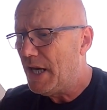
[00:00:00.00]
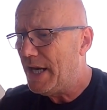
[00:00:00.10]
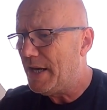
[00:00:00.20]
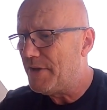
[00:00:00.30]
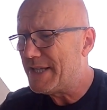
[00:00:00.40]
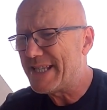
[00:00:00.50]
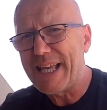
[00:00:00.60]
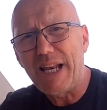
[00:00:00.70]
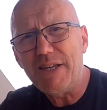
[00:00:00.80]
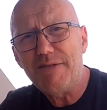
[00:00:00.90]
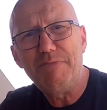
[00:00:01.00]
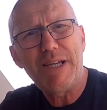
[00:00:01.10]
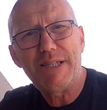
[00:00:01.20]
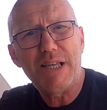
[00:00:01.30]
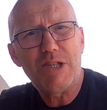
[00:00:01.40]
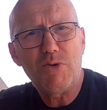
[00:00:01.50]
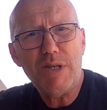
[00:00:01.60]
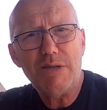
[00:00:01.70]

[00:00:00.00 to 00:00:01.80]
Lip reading: There's a salad mixed into